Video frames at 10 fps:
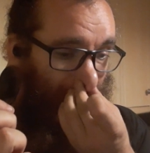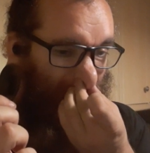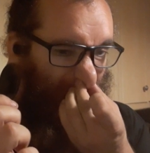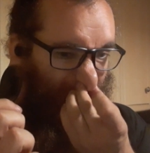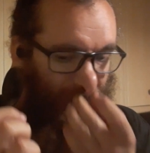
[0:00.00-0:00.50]

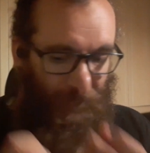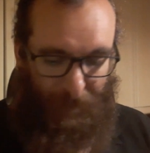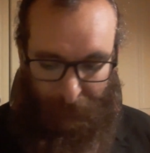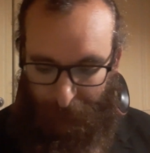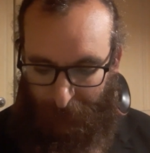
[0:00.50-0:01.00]
but I've
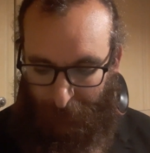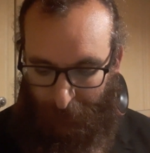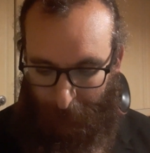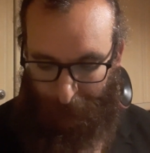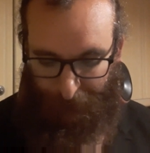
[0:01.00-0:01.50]
found
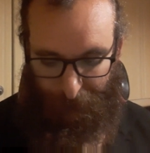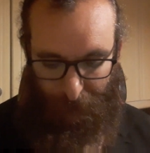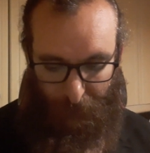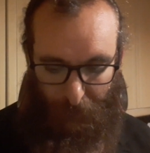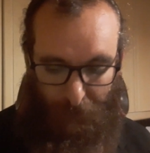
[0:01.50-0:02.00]

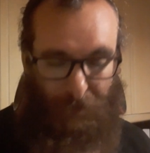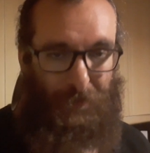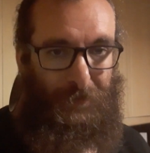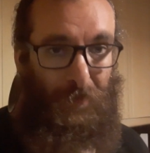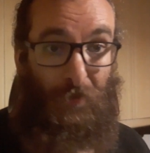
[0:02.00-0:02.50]

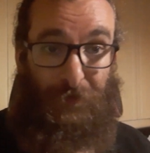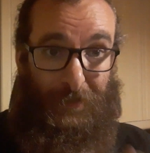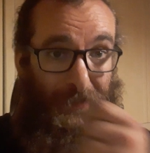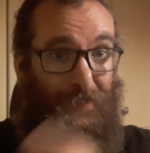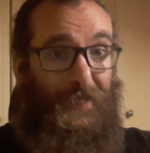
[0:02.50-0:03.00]
just
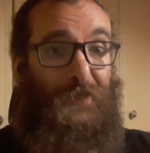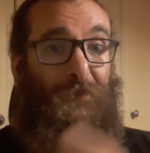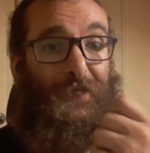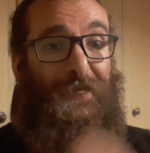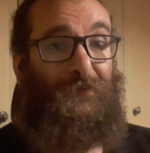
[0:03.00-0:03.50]
constantly take them
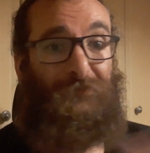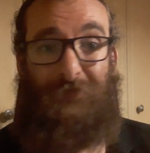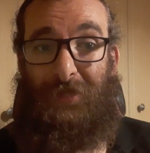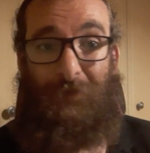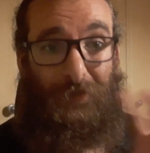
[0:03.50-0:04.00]
in now a
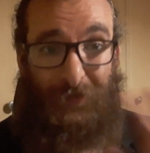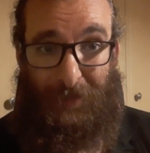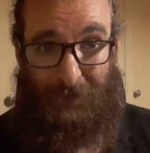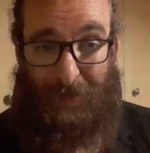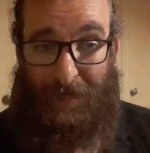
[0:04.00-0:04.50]
couple of
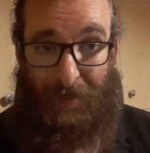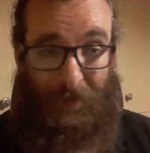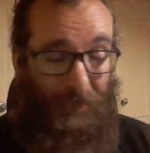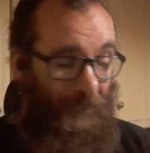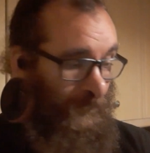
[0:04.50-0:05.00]
times a day.
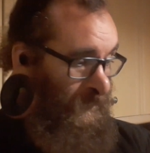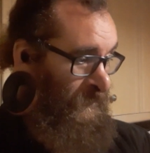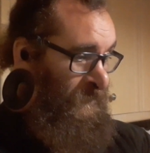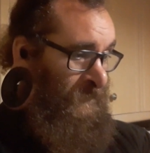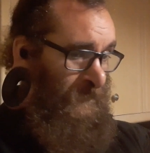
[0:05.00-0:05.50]

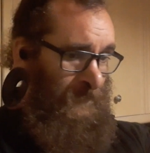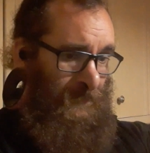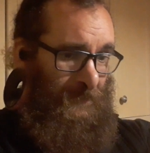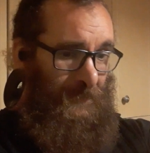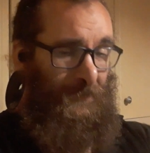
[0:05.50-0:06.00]

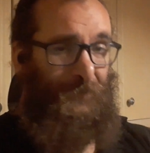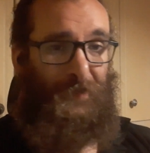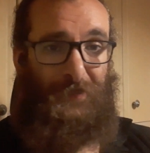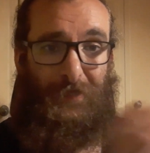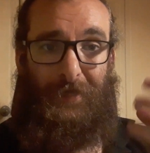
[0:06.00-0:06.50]

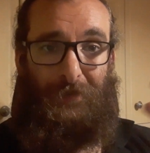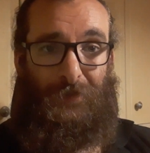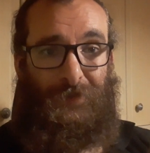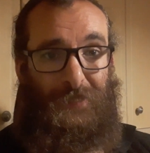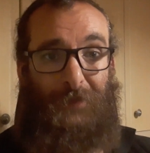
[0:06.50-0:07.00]
Eventually it
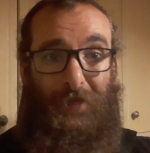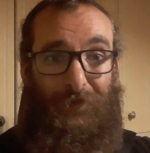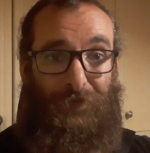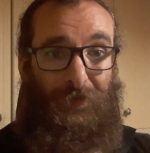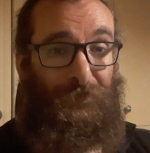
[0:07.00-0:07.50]
loosens up
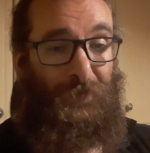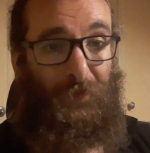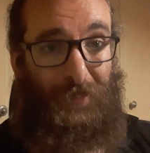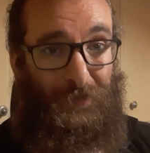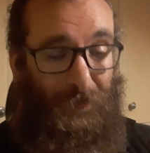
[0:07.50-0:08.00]
after a few
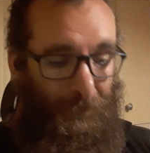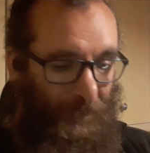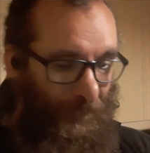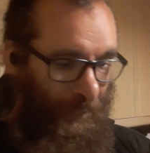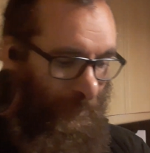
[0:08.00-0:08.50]
weeks or a
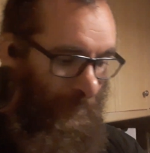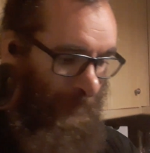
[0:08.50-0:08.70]
month,